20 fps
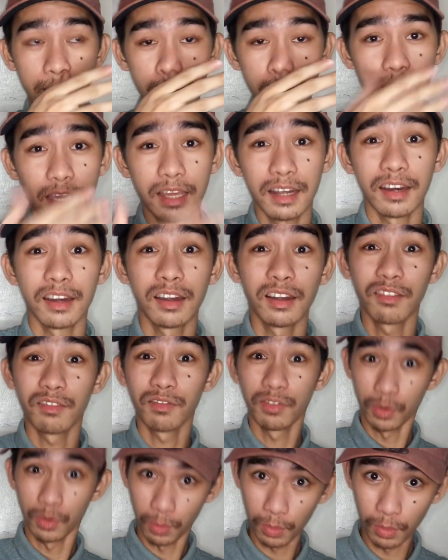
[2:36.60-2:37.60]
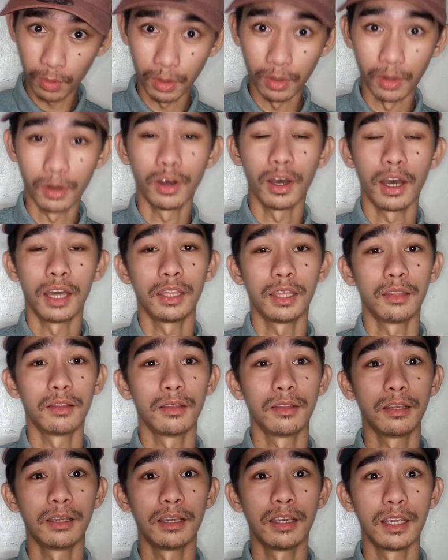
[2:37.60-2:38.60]
I-review ko at
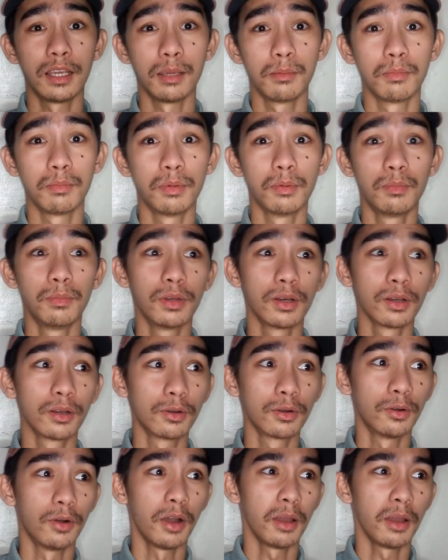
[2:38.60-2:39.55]
i-vlog ko.